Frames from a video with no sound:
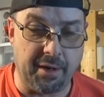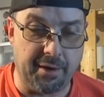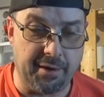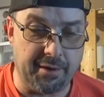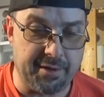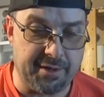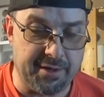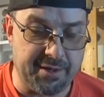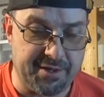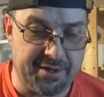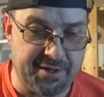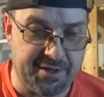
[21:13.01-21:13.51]
or
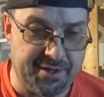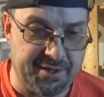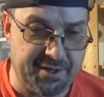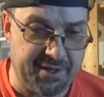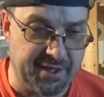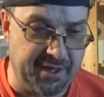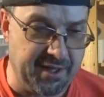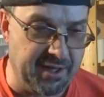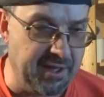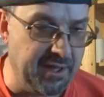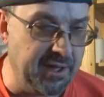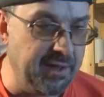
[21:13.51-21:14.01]

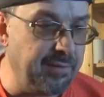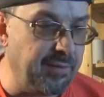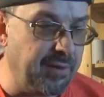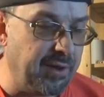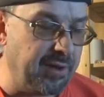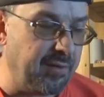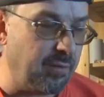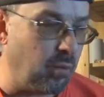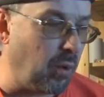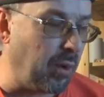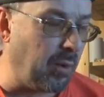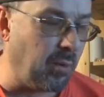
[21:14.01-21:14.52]
deceived.
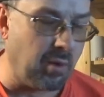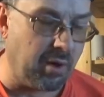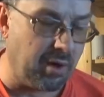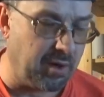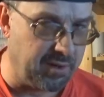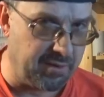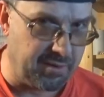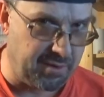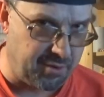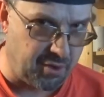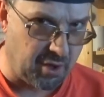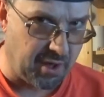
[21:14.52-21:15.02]
We
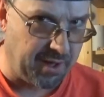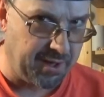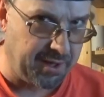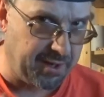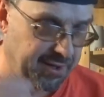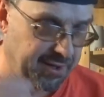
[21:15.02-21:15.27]
weren't trying to